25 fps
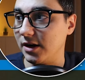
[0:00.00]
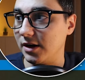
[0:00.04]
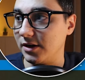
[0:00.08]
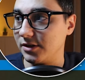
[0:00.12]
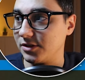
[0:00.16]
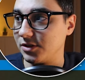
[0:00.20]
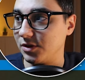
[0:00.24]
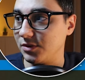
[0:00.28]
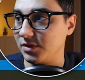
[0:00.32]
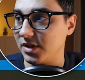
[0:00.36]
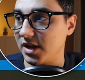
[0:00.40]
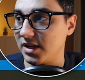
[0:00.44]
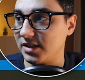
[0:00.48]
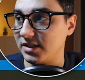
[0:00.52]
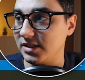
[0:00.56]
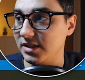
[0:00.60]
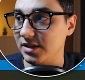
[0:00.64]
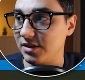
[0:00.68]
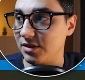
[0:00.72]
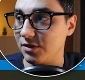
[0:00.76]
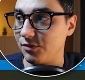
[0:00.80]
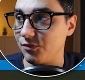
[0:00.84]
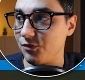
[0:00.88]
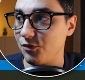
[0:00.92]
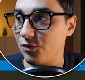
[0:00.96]
So that's
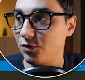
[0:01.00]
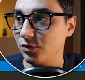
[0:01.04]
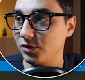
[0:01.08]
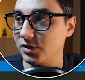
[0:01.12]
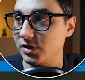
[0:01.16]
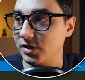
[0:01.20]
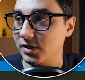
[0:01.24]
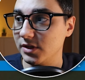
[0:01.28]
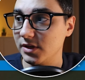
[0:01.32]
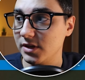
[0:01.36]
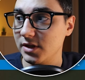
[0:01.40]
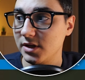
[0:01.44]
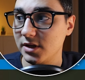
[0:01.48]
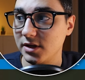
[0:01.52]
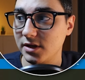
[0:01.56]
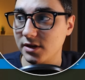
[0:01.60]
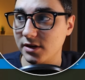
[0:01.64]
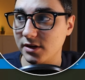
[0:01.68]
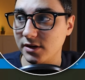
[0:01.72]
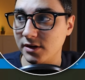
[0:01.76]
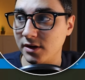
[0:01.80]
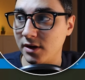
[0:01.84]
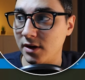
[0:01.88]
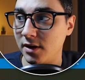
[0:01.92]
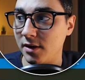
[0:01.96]
in the root
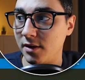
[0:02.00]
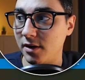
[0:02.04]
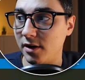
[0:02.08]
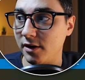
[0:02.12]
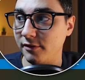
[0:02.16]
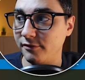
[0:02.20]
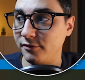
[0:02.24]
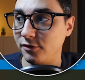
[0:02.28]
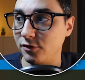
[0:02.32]
of